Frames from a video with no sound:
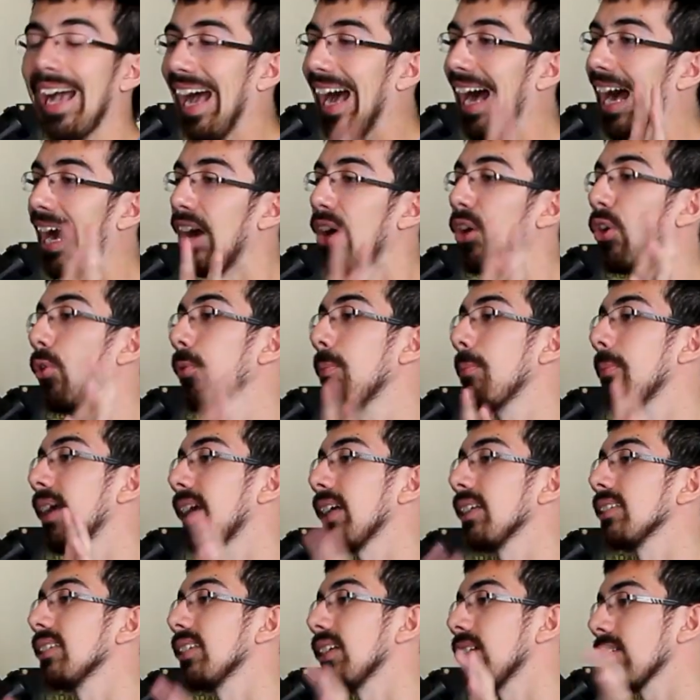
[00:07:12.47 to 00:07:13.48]
I hope
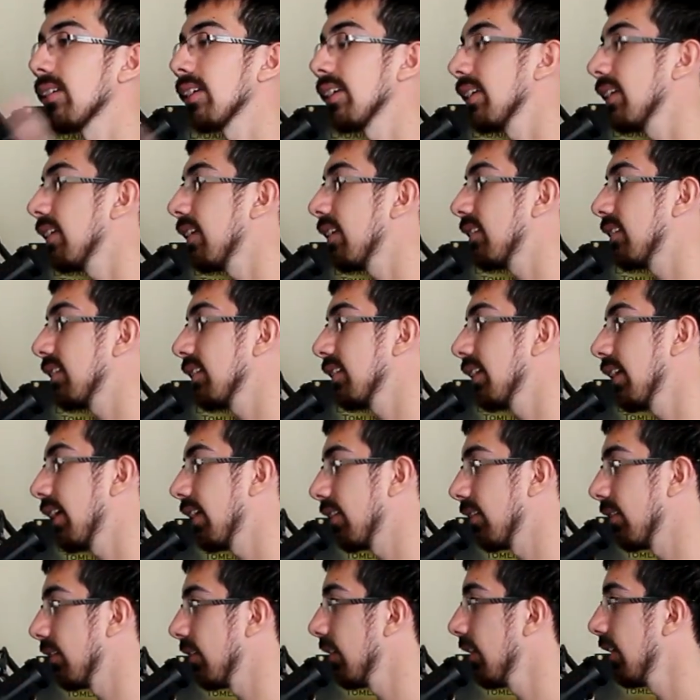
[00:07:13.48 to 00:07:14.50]
Manziel can get it
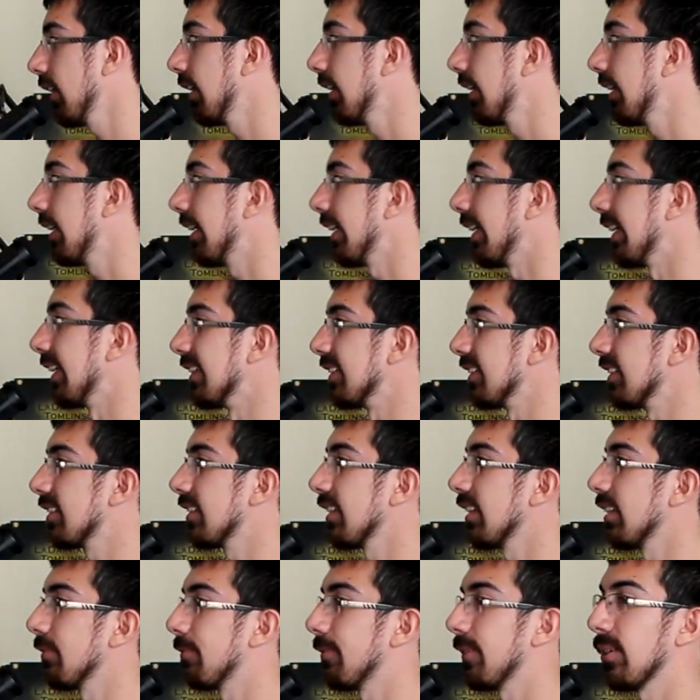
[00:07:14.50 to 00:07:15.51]
together. His
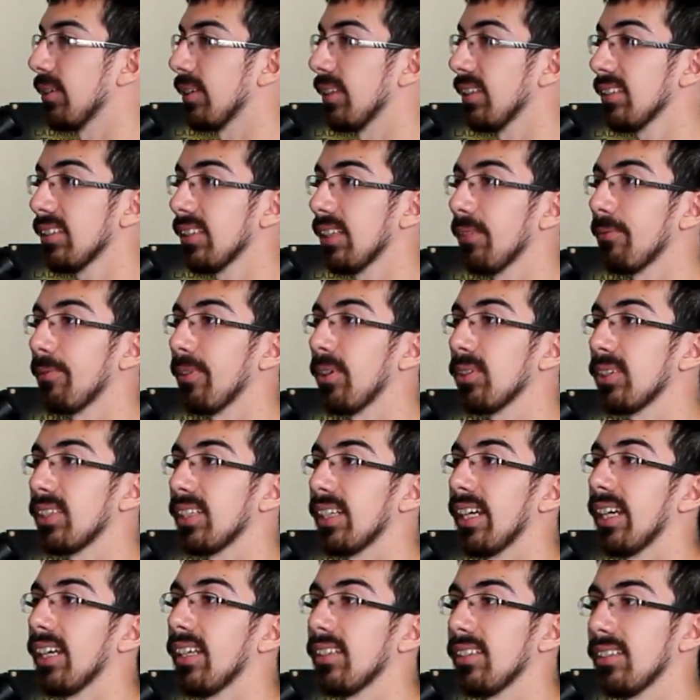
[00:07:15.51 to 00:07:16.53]
NFL
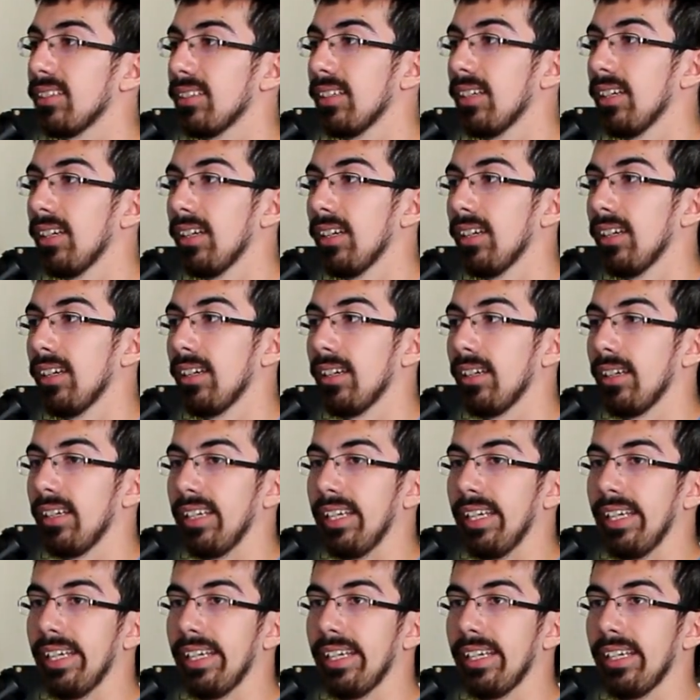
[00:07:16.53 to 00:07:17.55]
chance
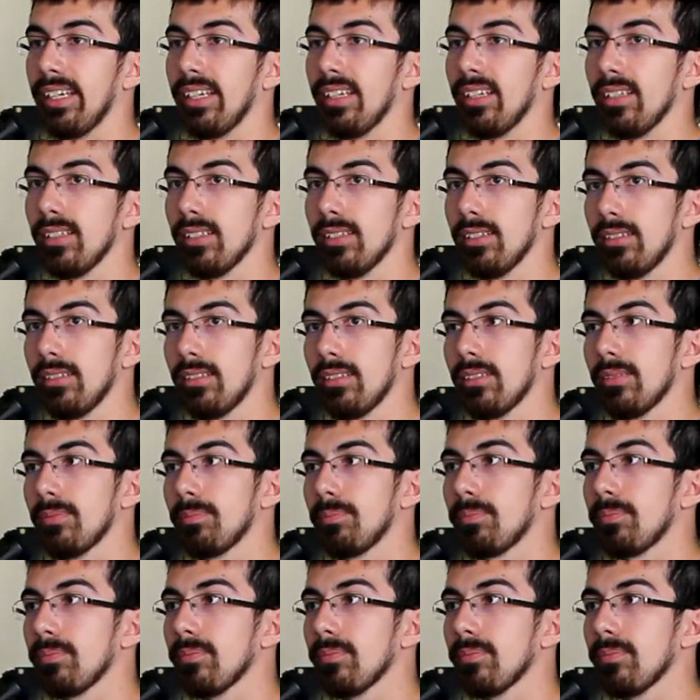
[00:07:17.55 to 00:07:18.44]
is